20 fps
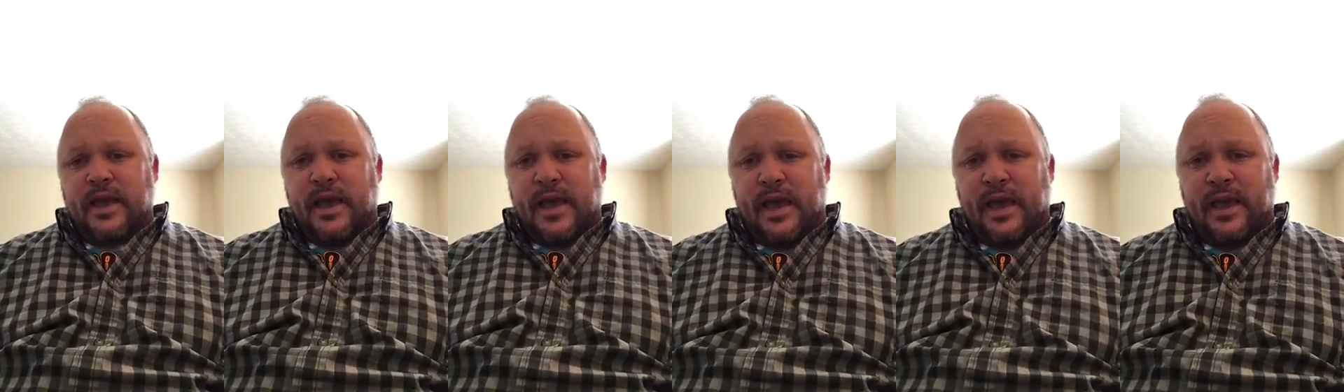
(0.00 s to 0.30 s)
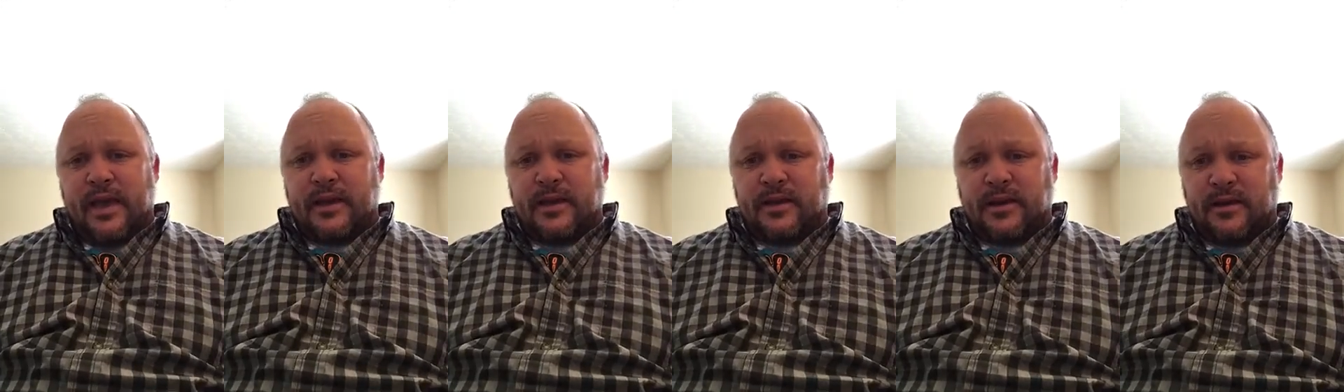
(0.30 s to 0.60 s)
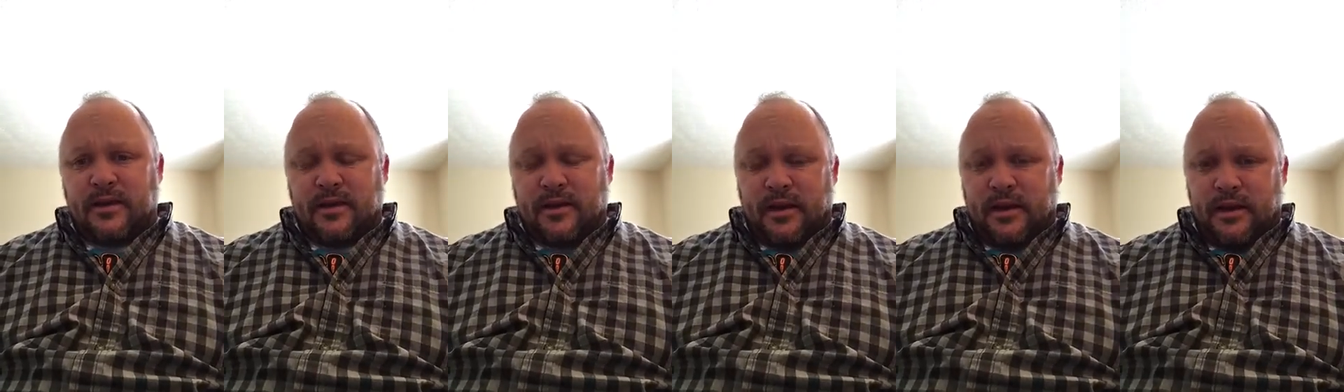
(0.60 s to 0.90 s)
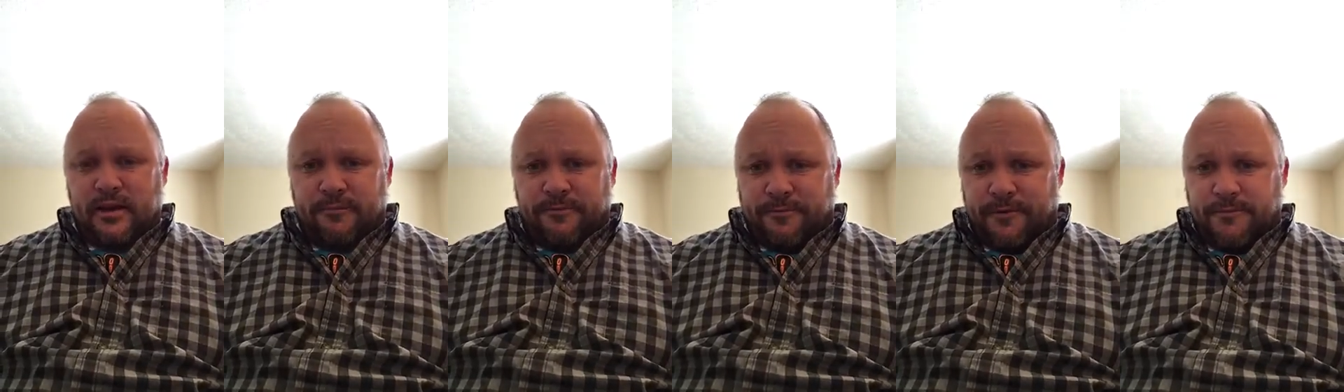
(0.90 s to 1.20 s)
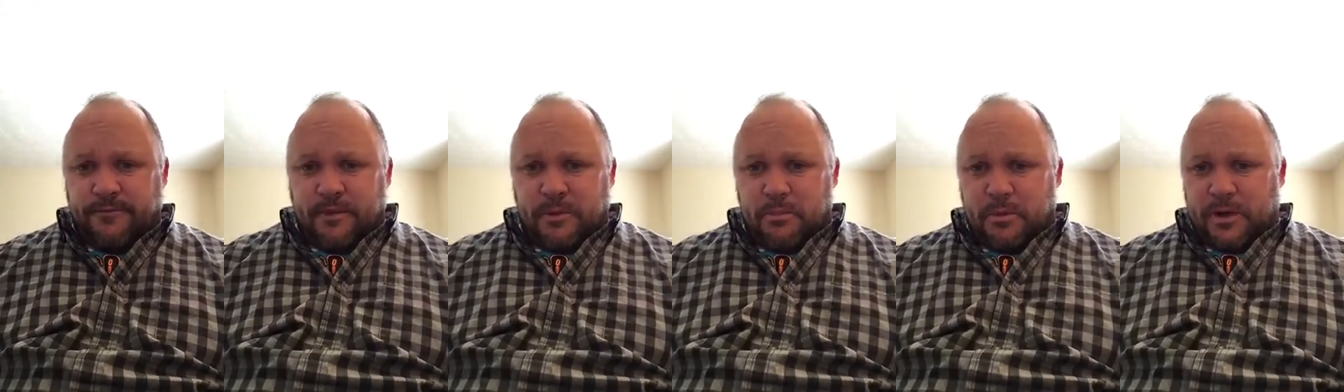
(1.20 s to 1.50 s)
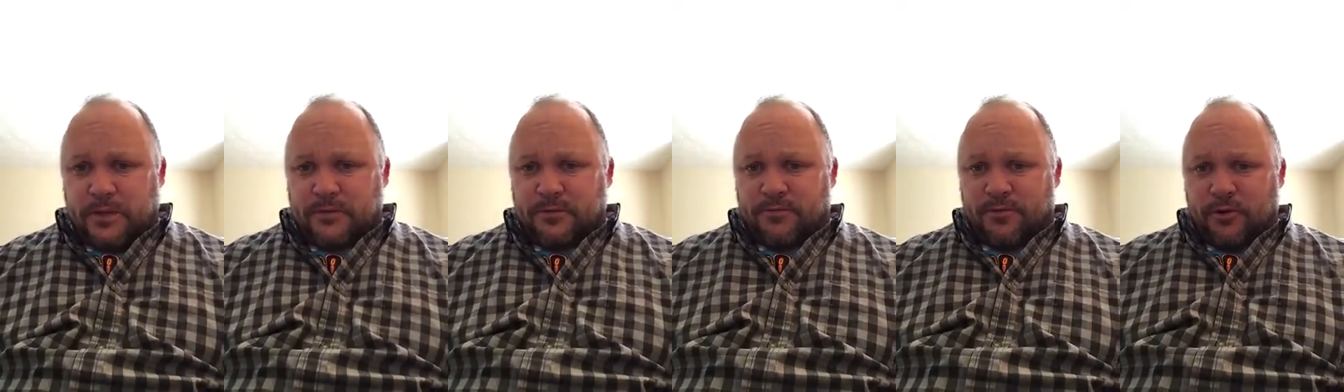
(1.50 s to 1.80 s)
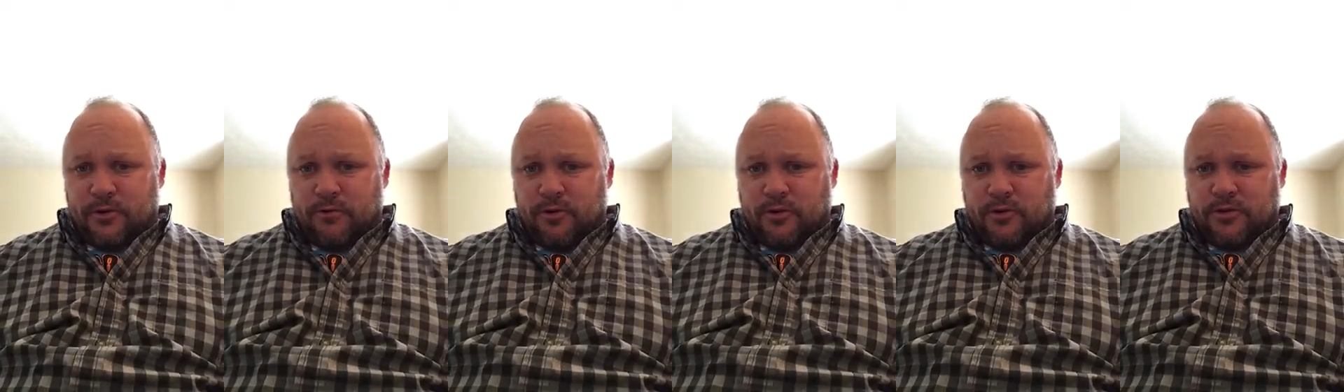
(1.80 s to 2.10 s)
"Hey, I need $50
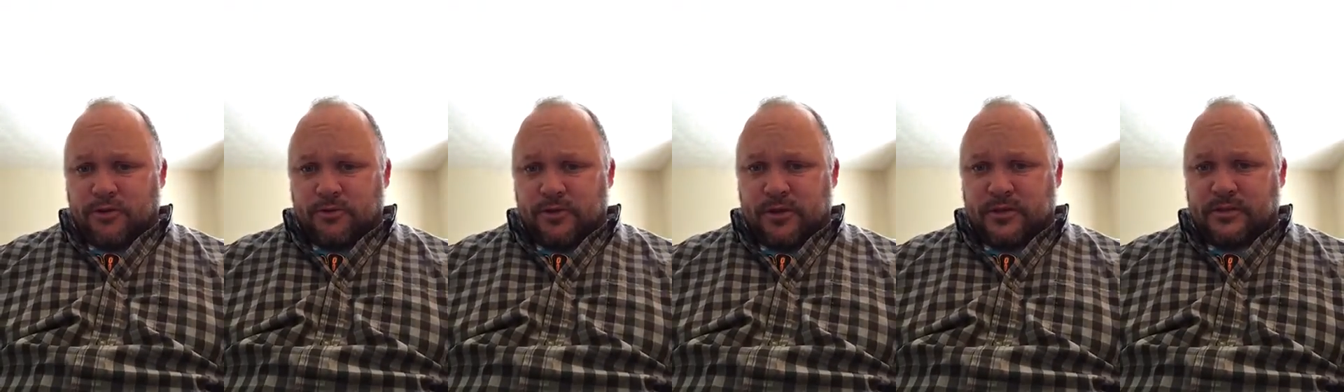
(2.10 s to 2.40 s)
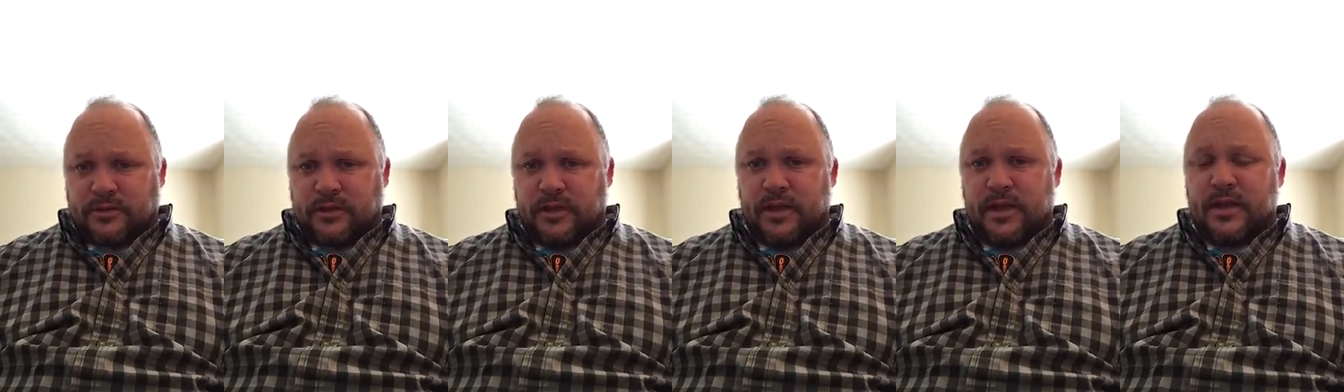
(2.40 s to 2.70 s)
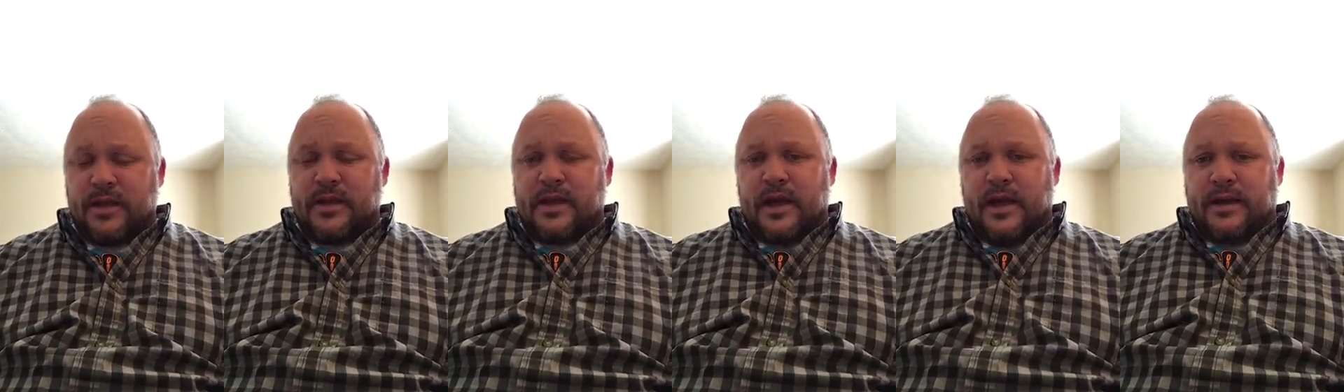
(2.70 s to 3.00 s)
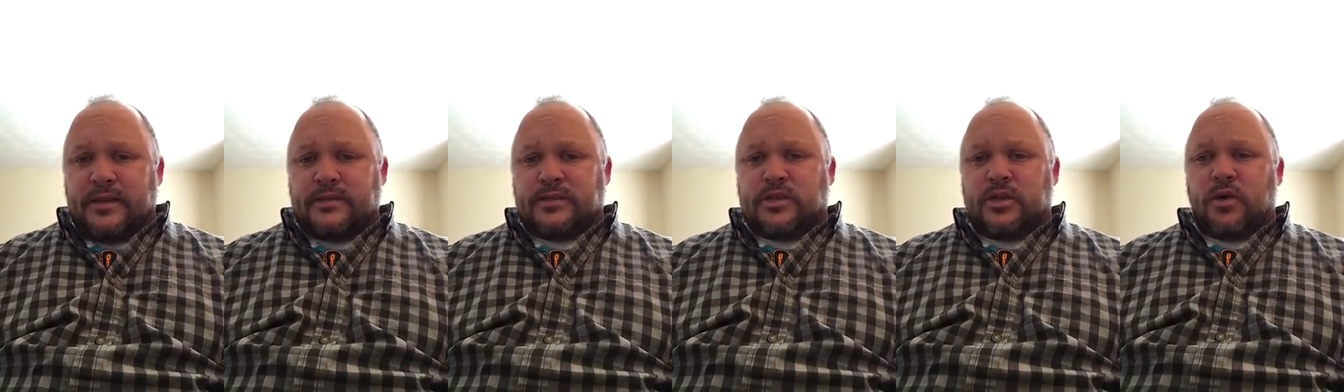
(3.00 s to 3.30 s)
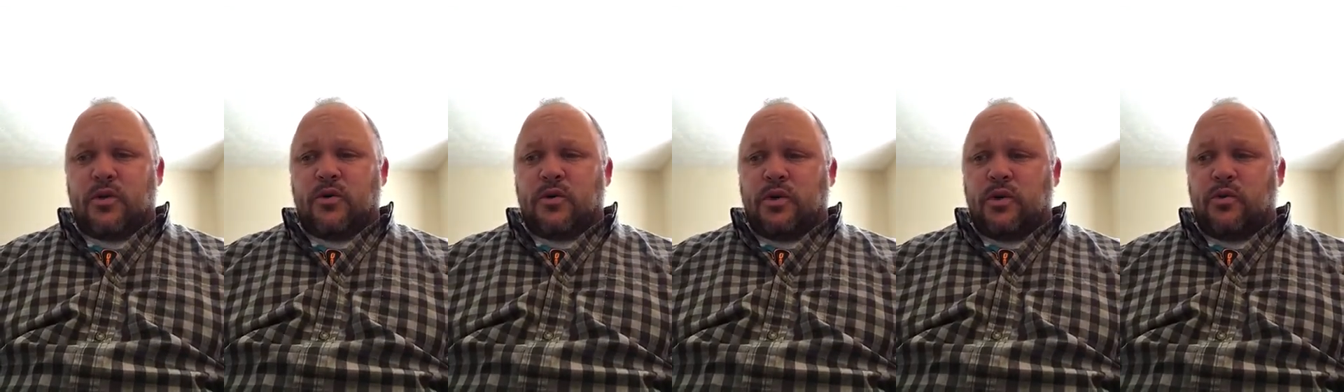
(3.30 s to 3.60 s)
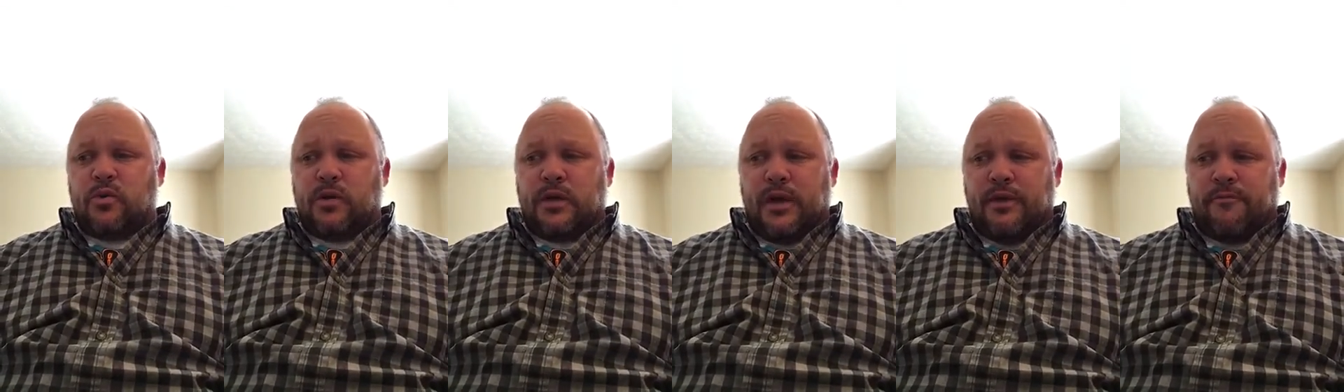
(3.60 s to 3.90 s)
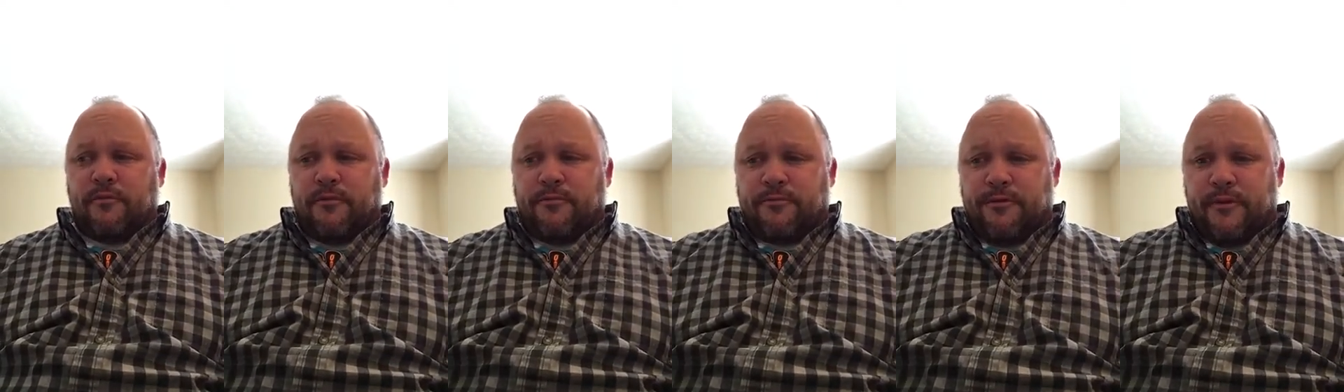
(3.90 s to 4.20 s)
for groceries." And so you give her